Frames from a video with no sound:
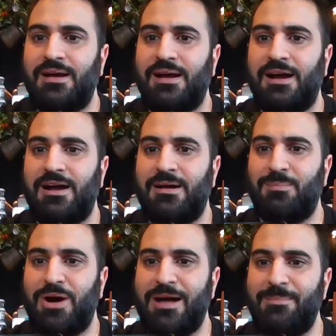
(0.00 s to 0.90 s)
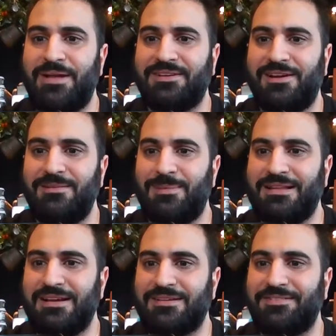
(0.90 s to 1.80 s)
Mohabbat Khan
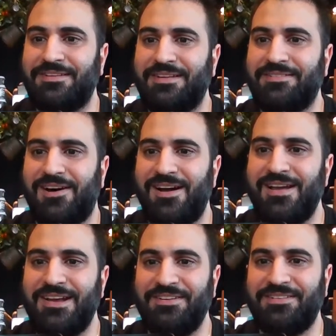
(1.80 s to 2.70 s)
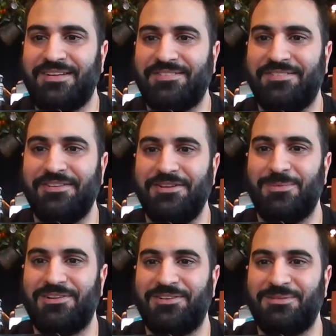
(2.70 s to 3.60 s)
Malak says, hi Henry, nice to see you
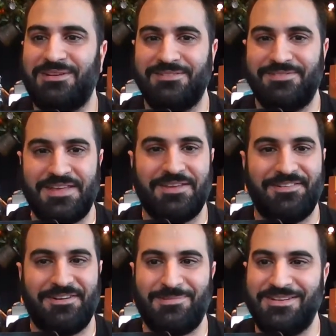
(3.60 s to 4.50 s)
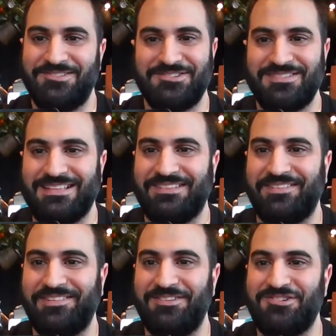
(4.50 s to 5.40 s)
one-on-one. Thank you very much. Glad to
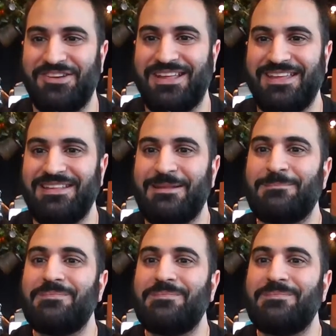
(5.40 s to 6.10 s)
see you tuning in.